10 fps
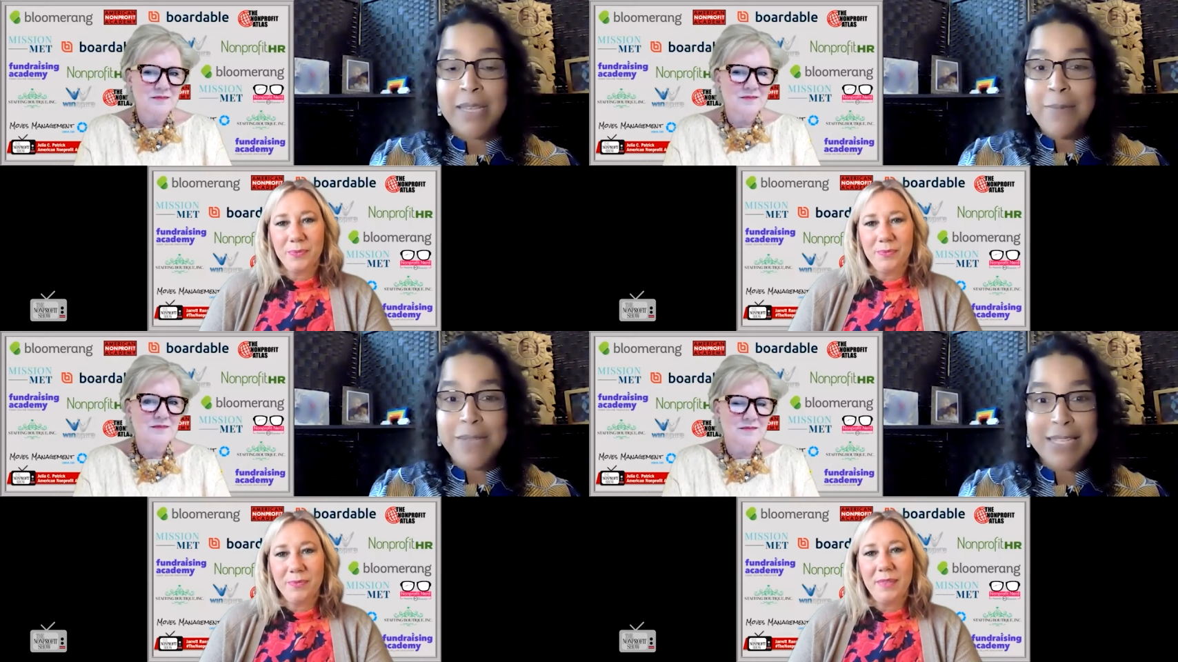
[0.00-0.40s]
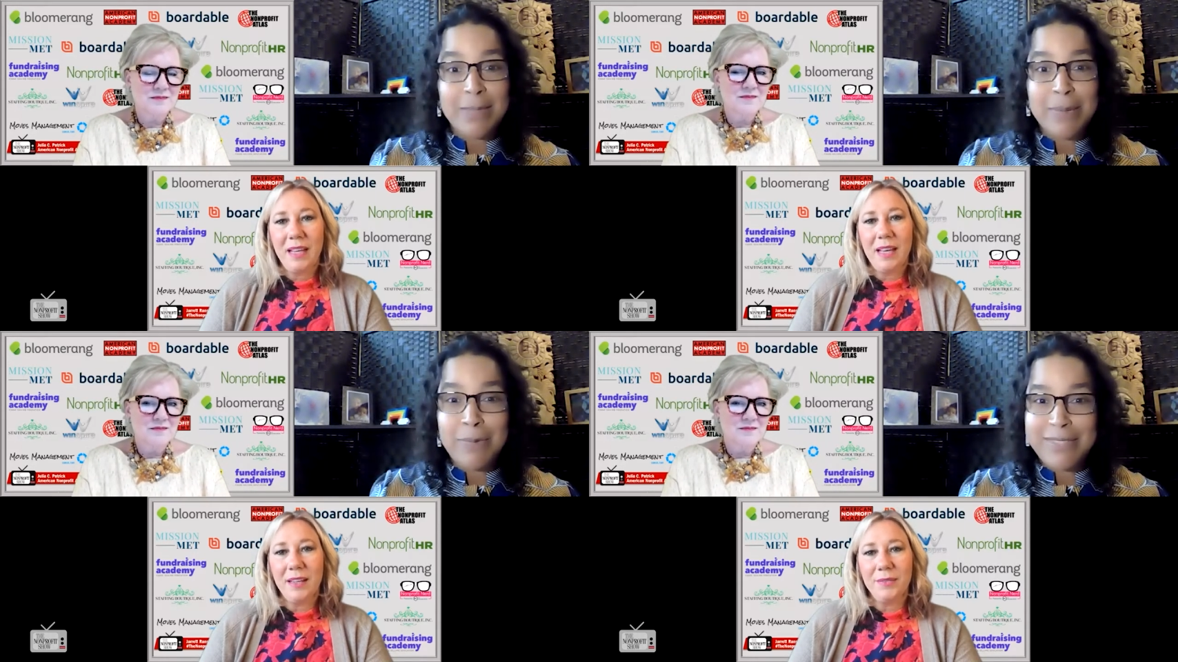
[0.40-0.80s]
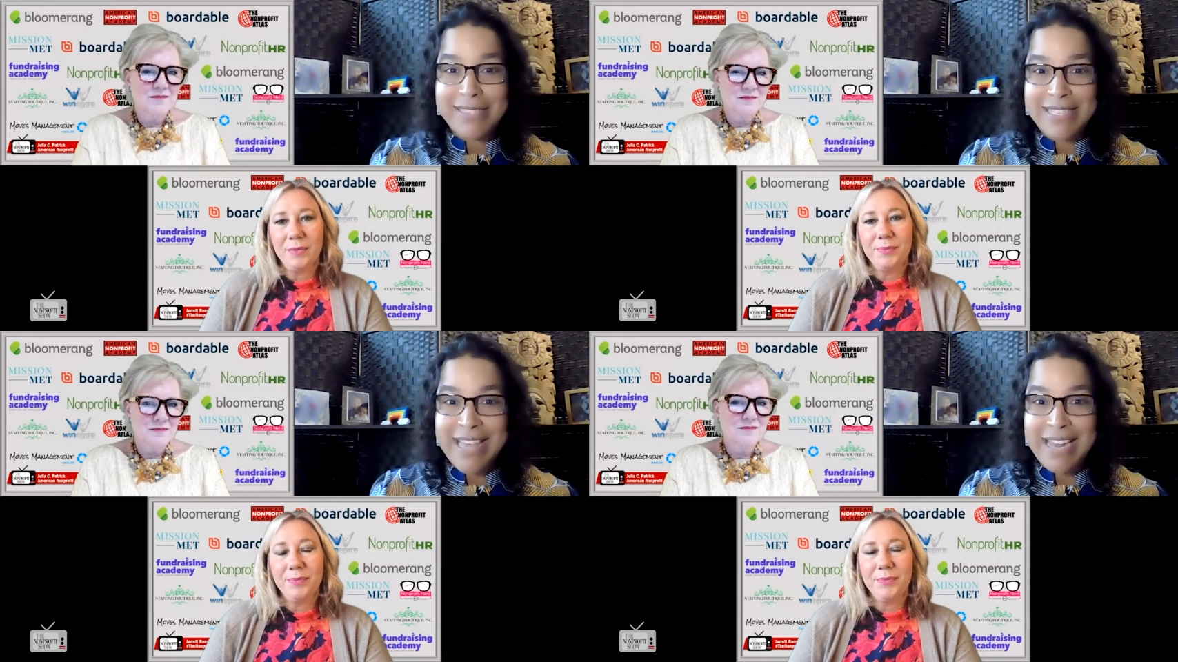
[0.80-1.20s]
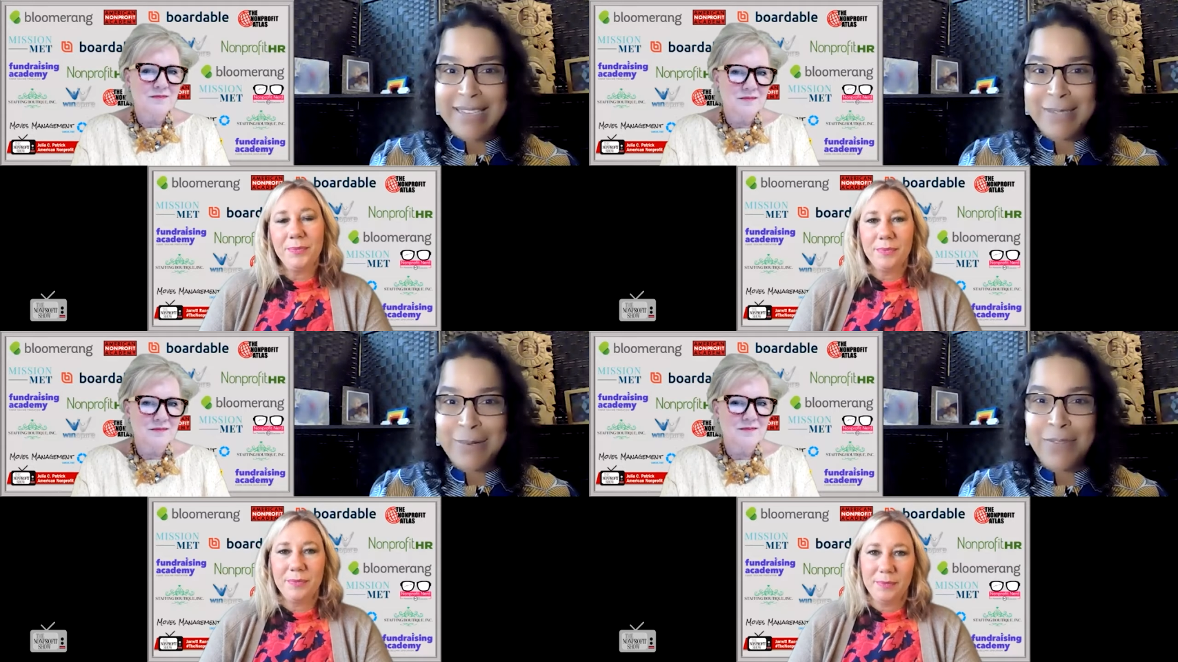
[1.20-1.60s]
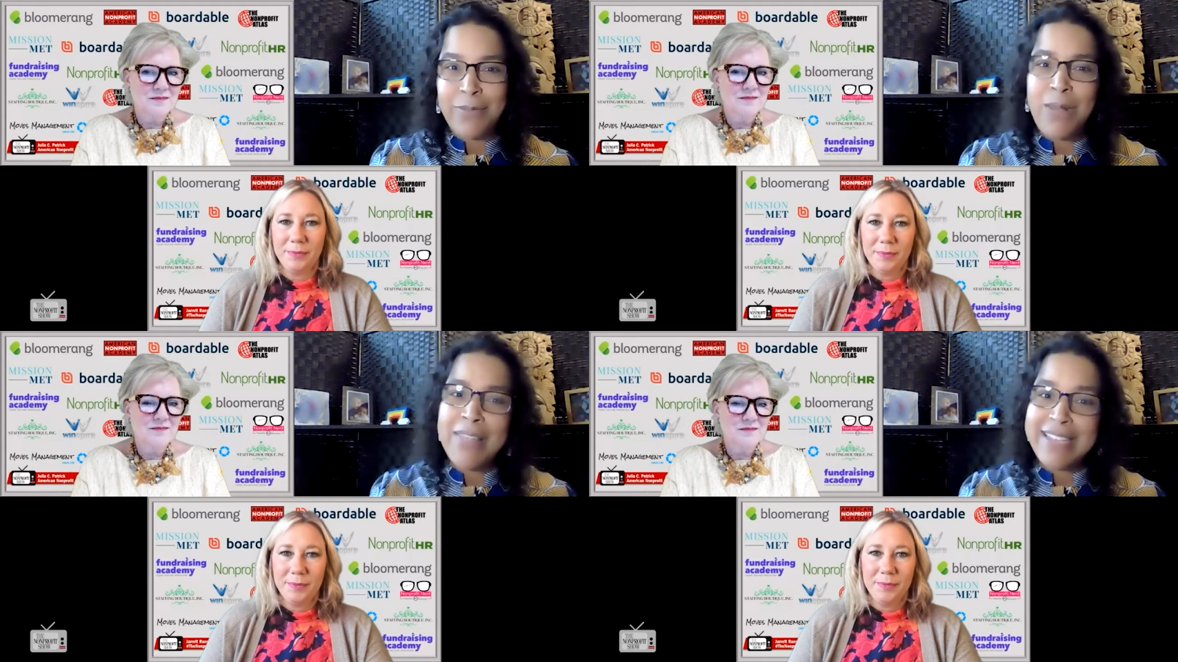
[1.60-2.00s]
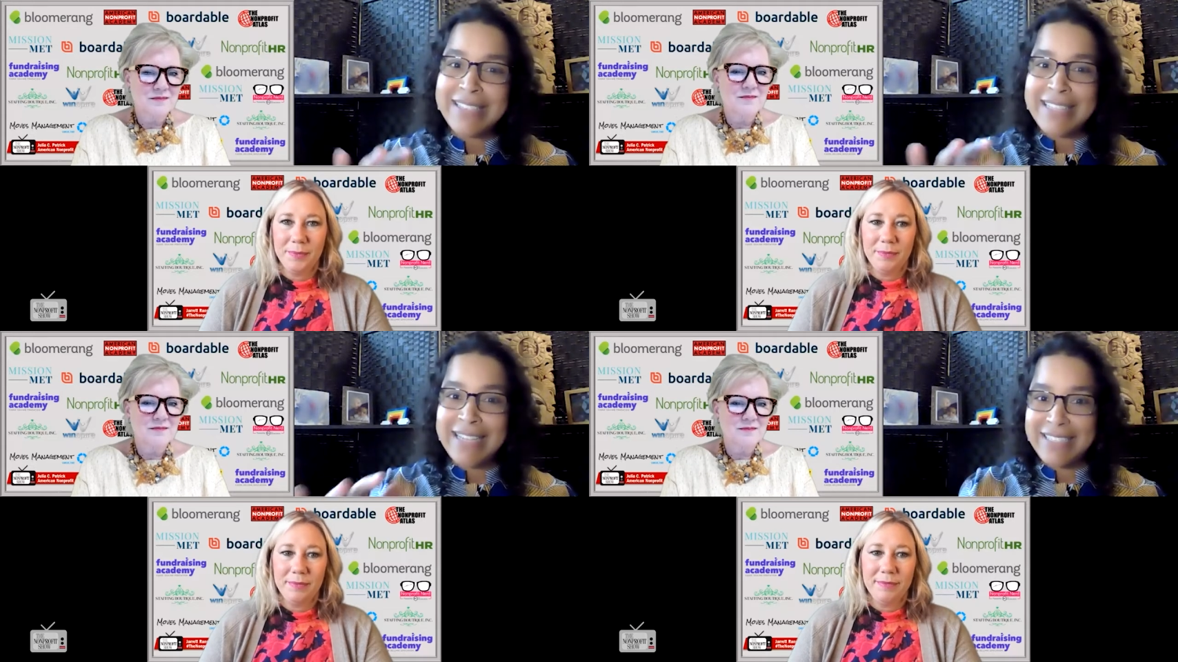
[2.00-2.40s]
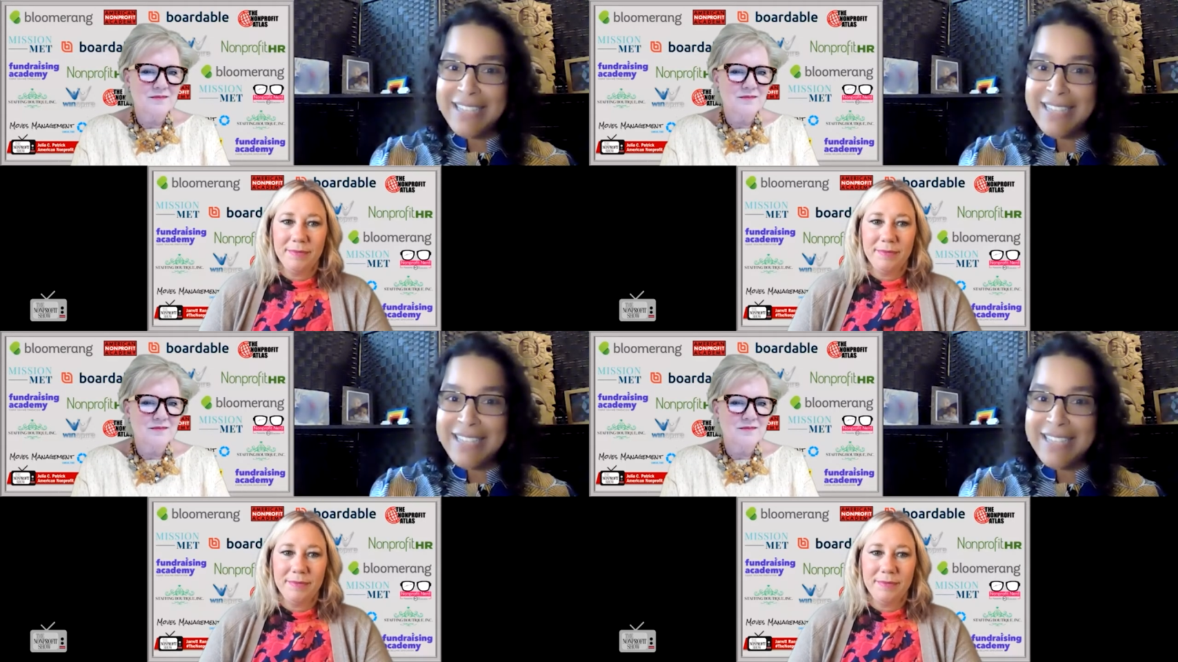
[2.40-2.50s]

Speaker 1: because people will see that as sort of well they sent